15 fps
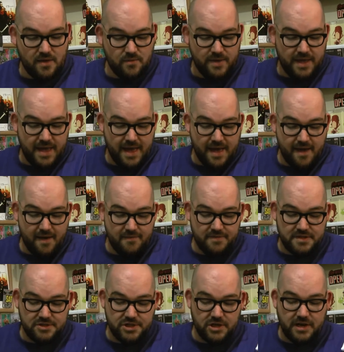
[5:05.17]
We have
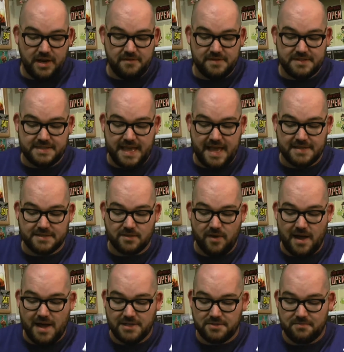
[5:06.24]
The Journey of the
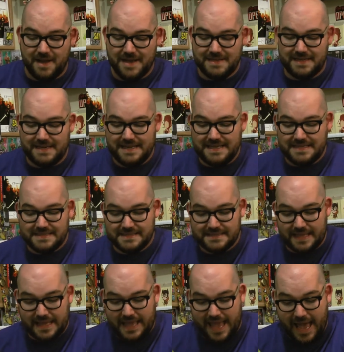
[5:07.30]
Sasquatch by
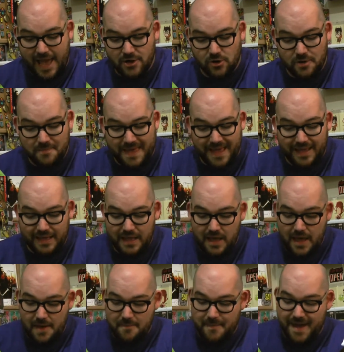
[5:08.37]
Denise Katerbeck,
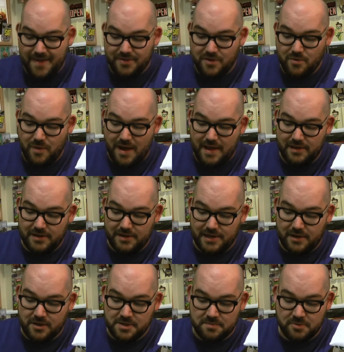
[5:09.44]
Matthew Weiler,
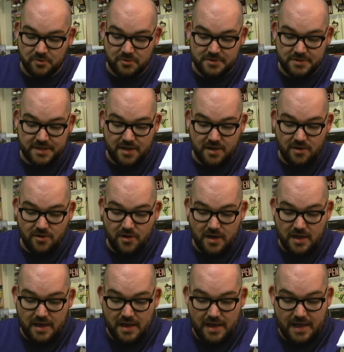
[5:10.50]
Nicholas Peruzzo.
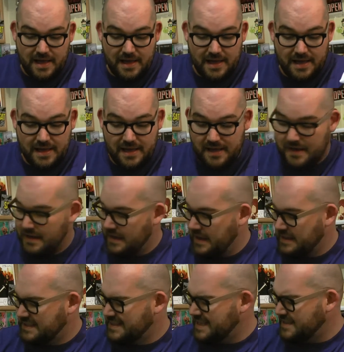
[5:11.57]

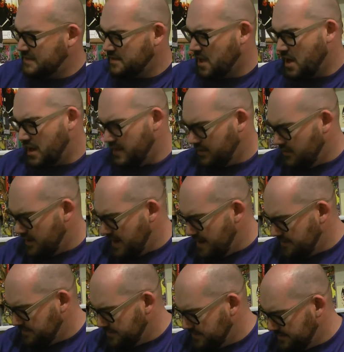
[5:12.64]
It says it's
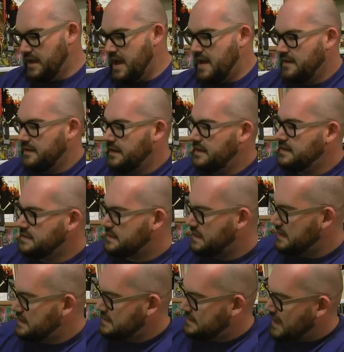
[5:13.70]
autographed. Yeah, it is.
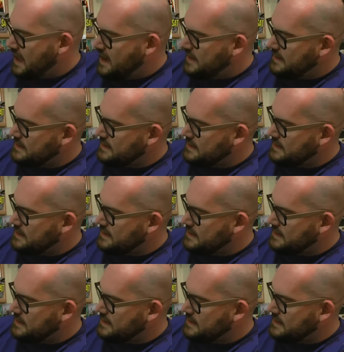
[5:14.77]
It is signed.